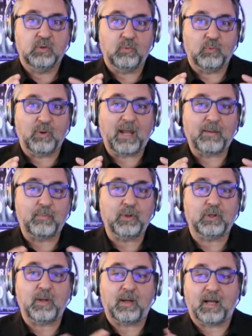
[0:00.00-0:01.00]
were able to
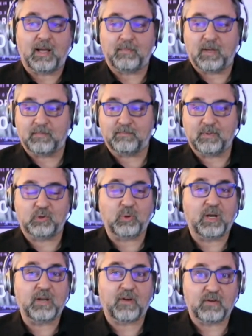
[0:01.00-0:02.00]
build a
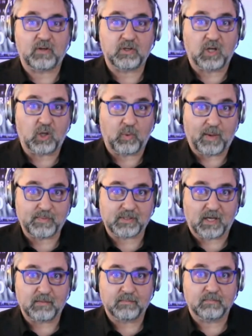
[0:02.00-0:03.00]
$2,500 website